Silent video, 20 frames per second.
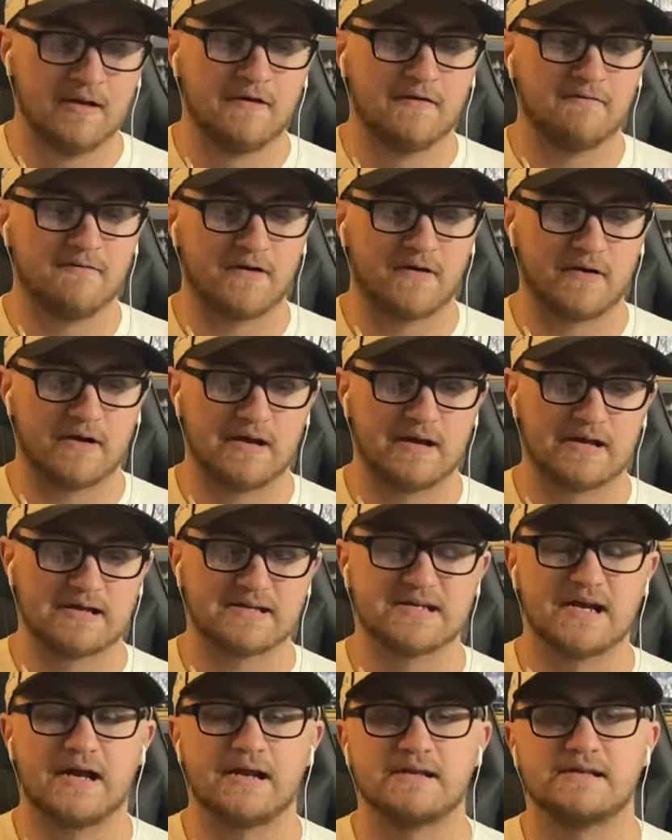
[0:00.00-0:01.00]
Very
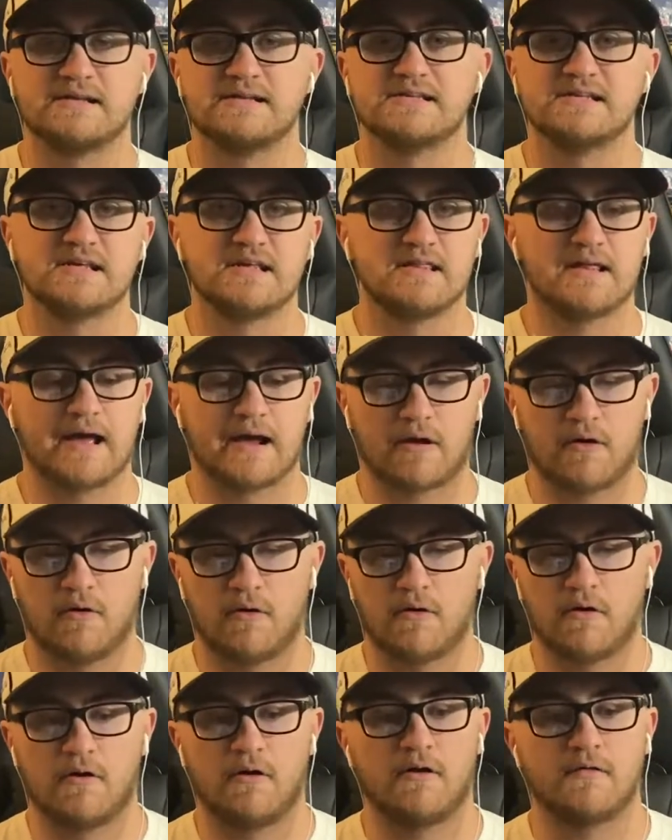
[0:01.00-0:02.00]
excited to see that
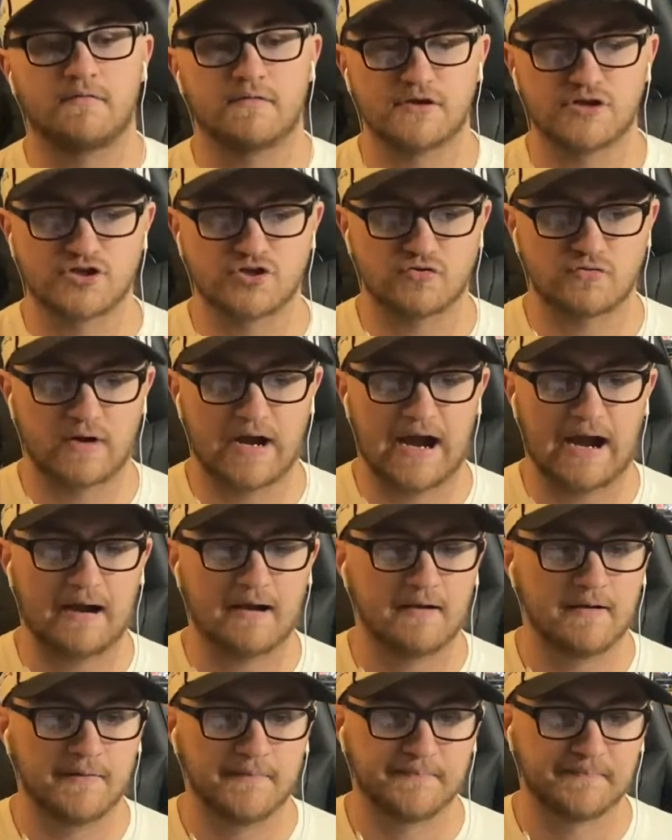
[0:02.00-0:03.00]
car on the track.